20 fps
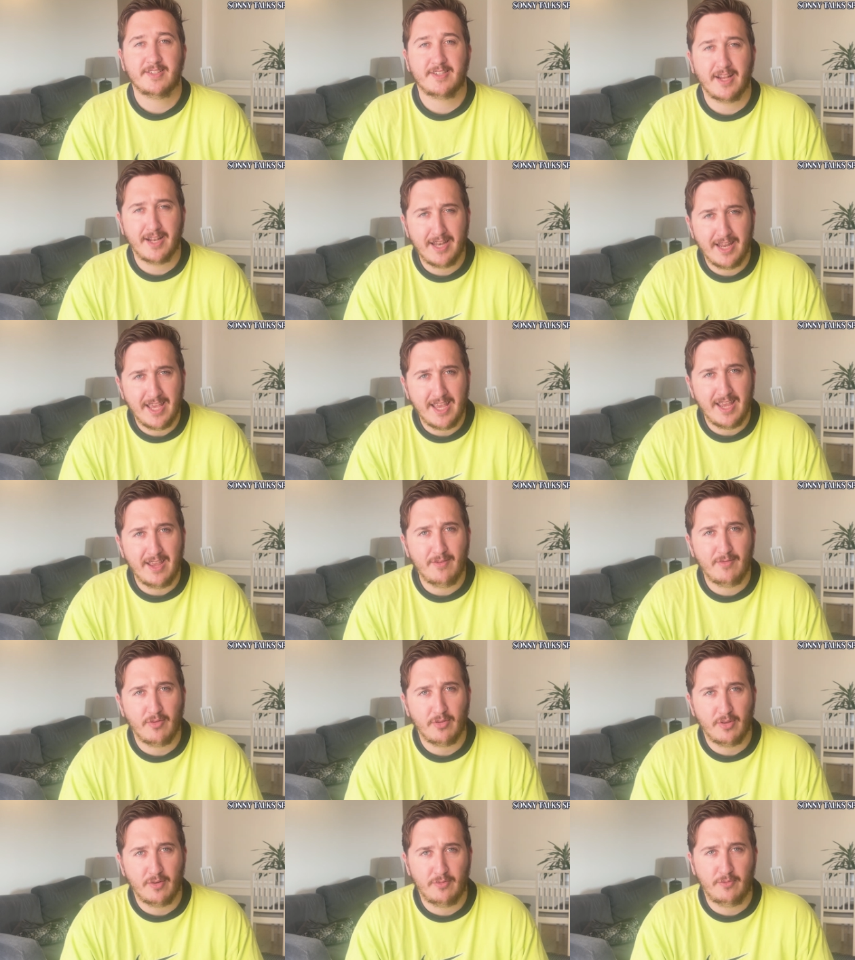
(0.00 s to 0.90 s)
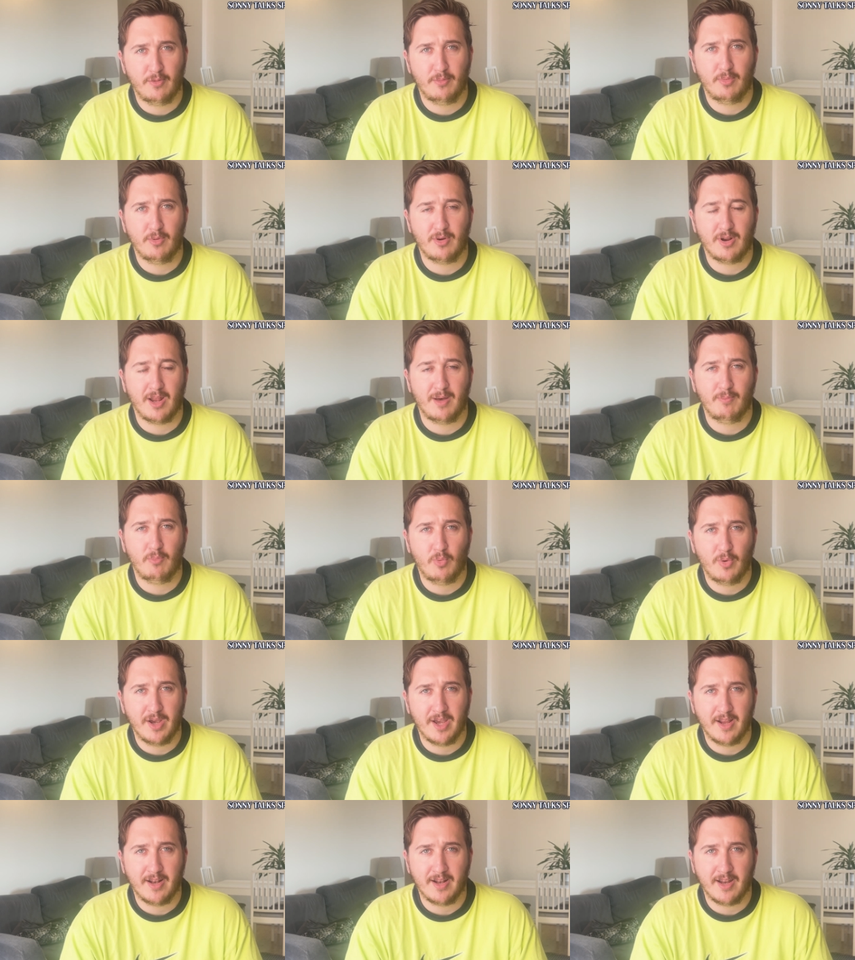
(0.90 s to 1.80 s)
to leave the football club,
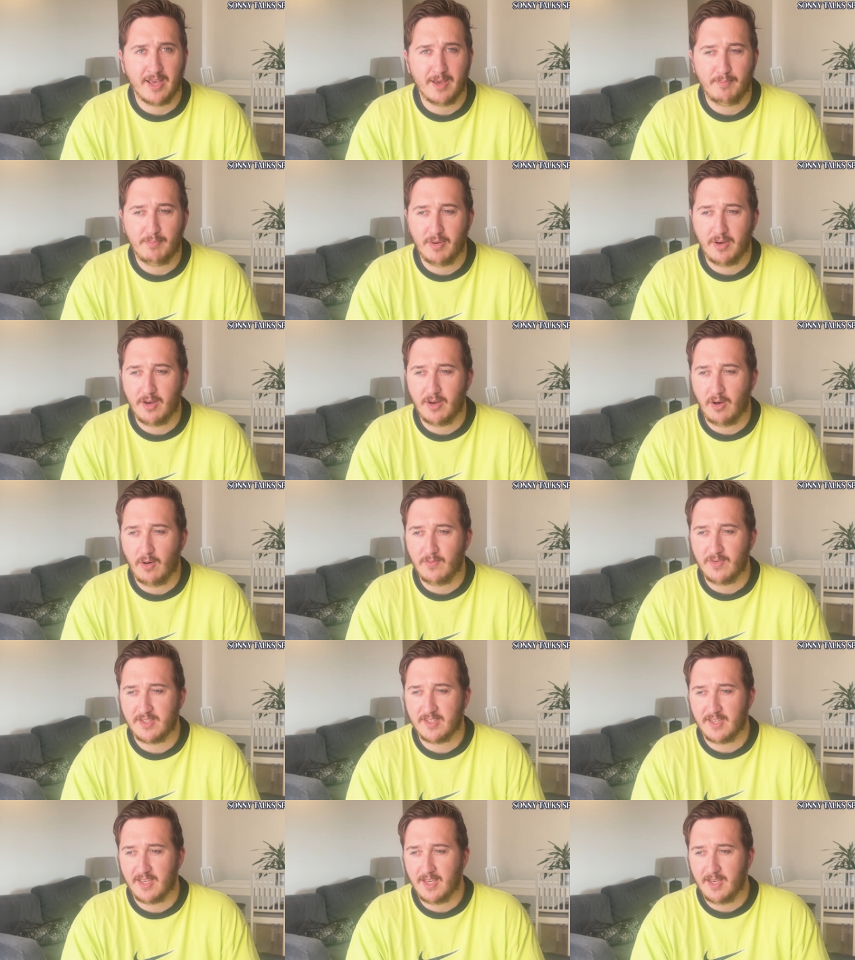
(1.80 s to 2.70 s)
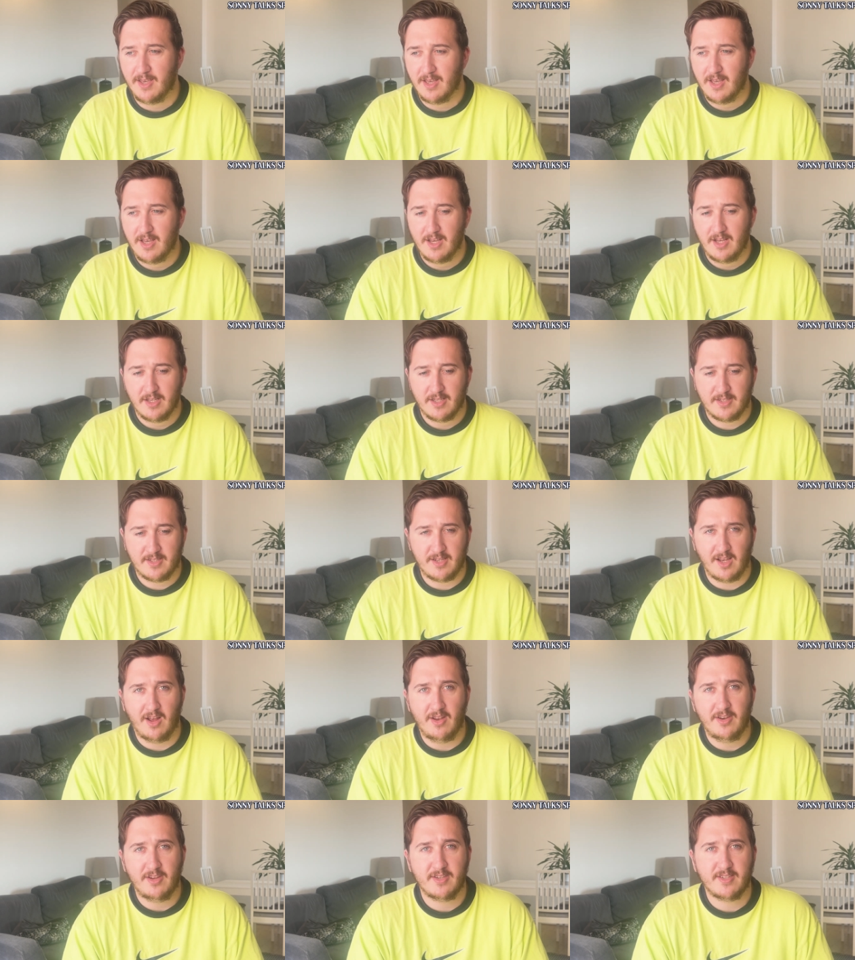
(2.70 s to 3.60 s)
weirdly. But obviously,
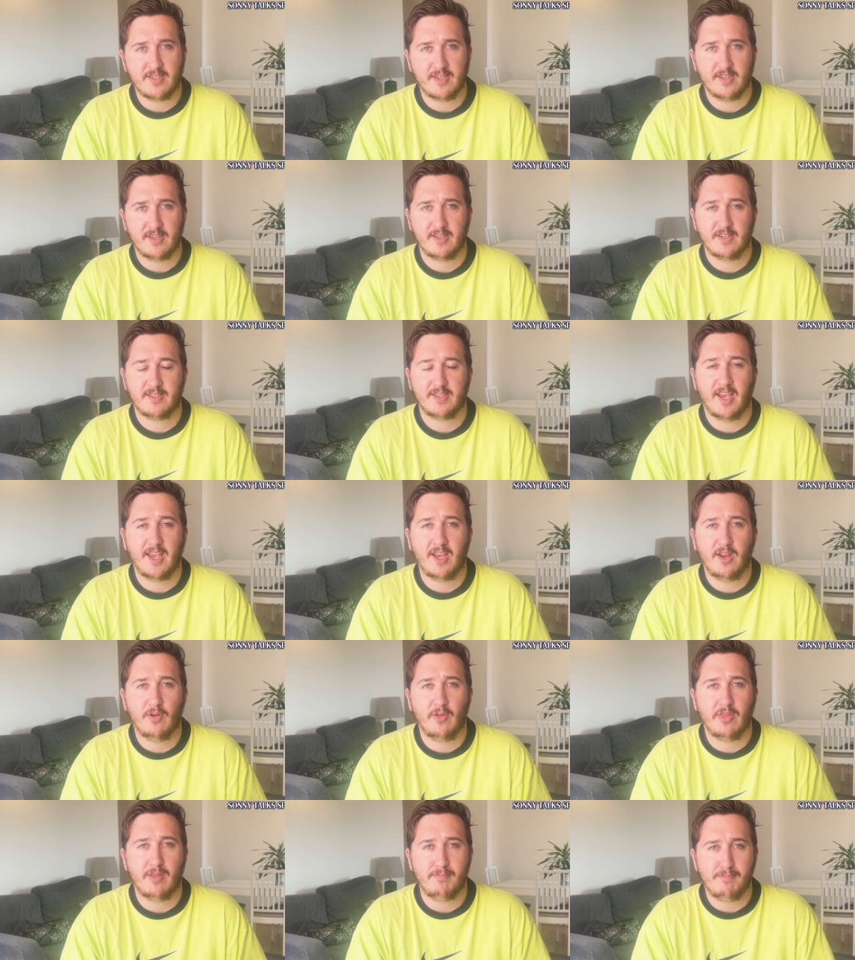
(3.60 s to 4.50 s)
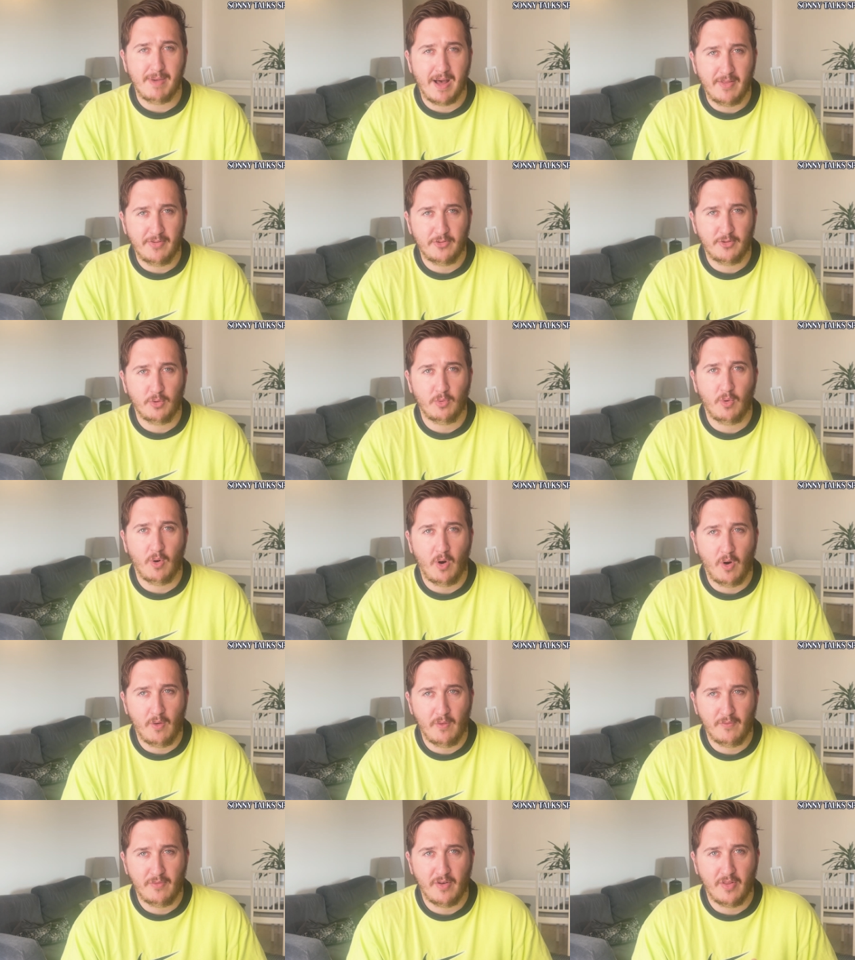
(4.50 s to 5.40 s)
Son has taken on the mantle
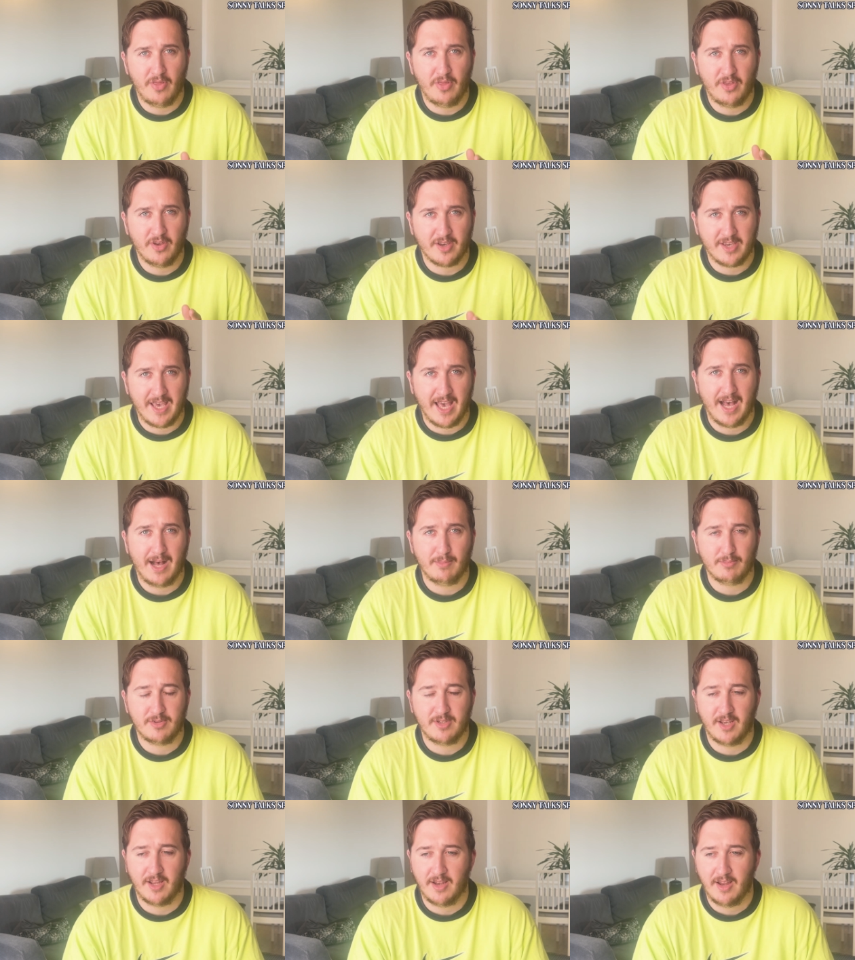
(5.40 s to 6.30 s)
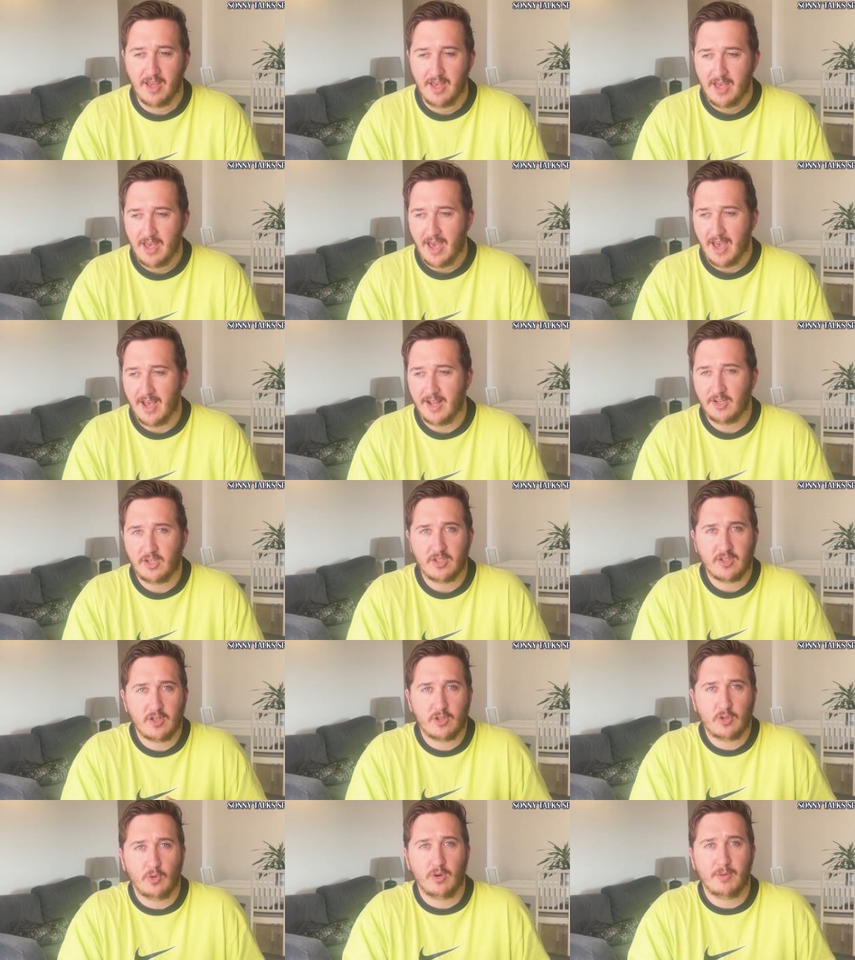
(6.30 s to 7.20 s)
of the captain. And just
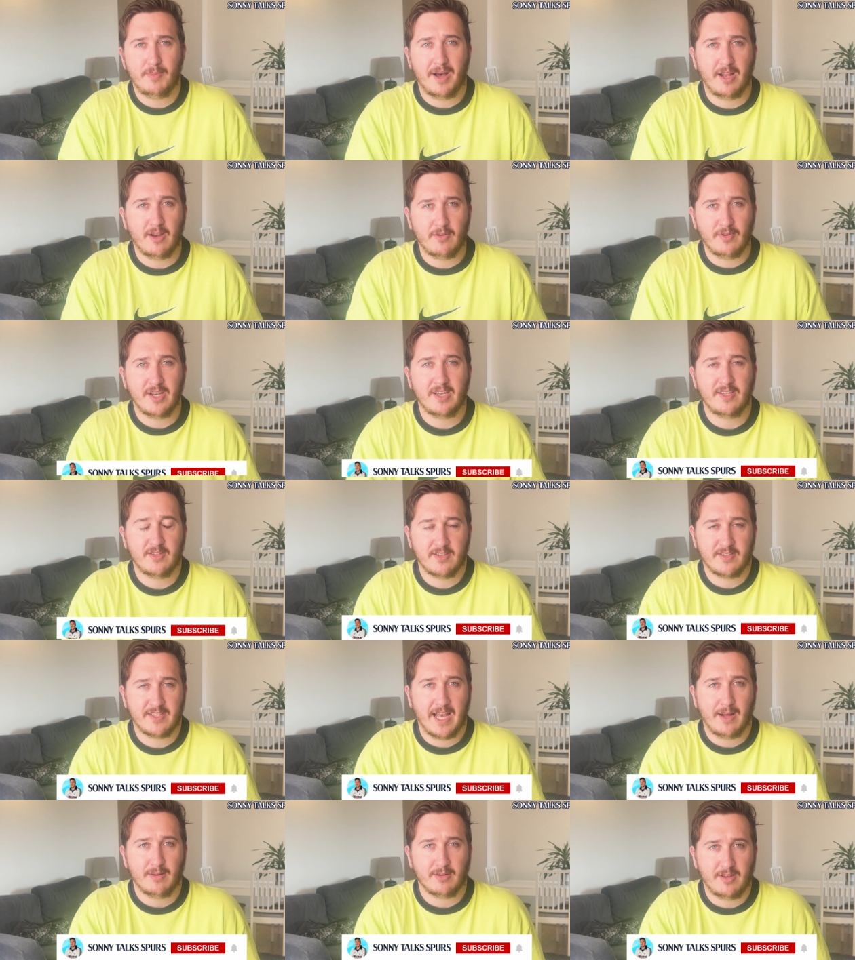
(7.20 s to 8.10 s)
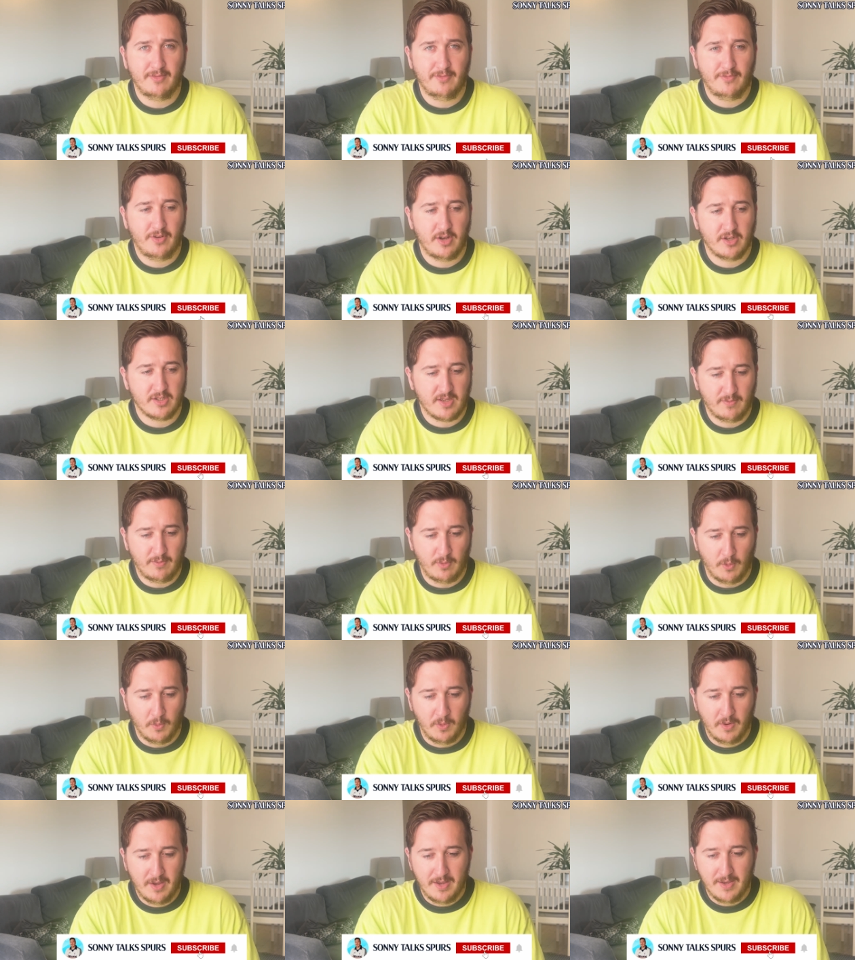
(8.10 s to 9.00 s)
to talk about Lloris as captain, first of
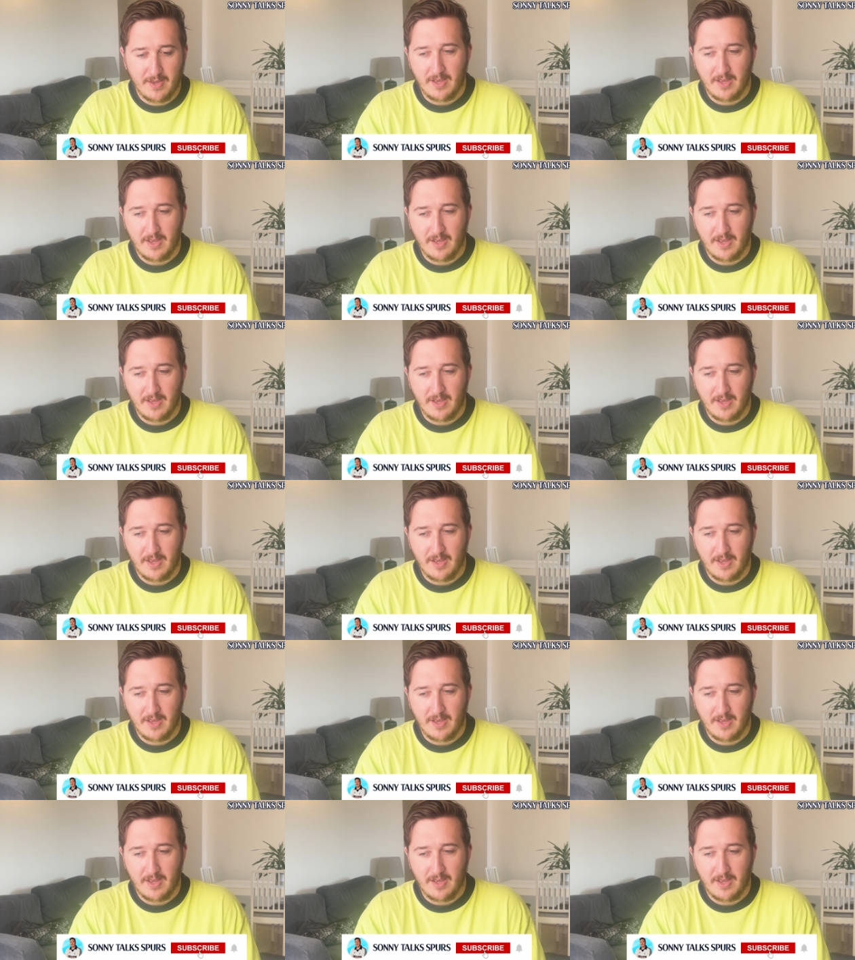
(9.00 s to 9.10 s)
all,